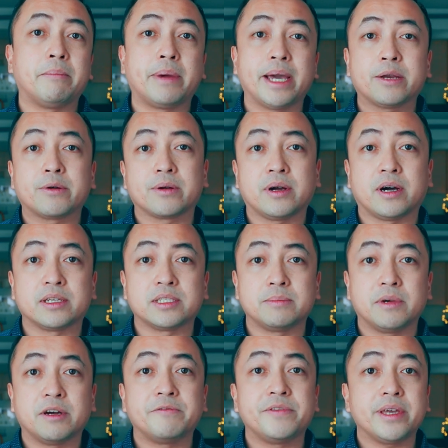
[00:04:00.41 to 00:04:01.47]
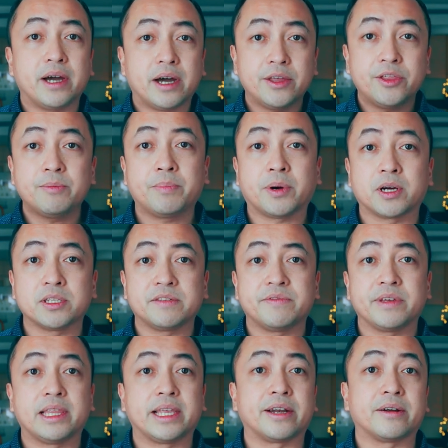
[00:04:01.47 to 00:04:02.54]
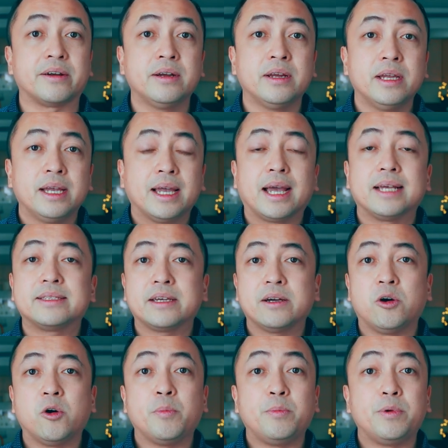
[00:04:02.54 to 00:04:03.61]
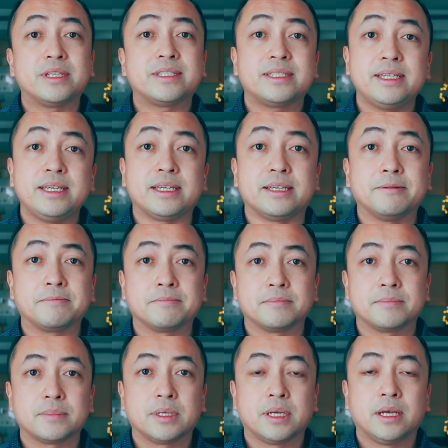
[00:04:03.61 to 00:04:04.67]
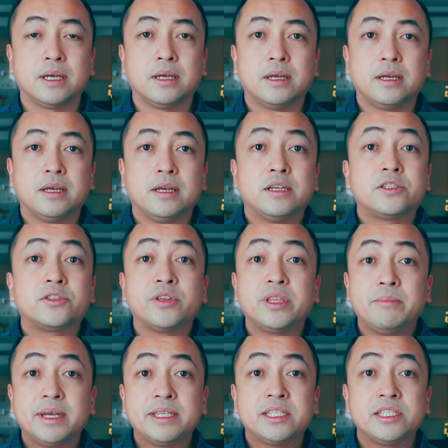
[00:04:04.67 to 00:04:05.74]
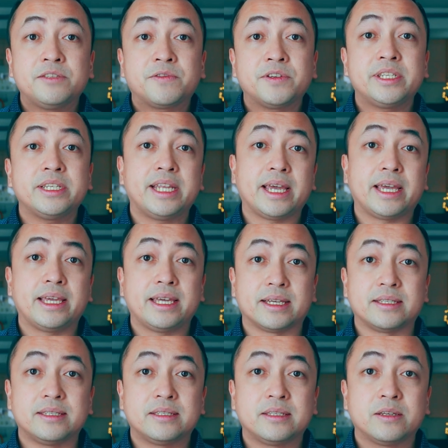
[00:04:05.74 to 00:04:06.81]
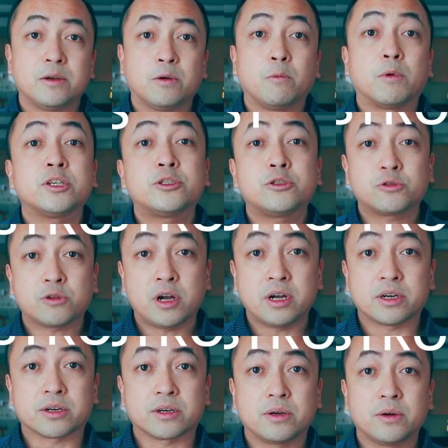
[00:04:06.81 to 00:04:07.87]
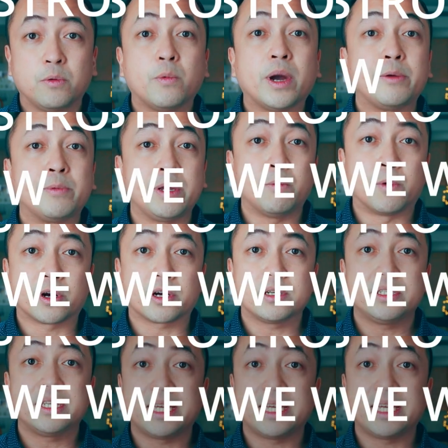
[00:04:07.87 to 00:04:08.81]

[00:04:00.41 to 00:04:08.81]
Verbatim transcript: a microcosm of the other parts of the letter, as I hope we'll see. So the message for today is, we're stronger when we work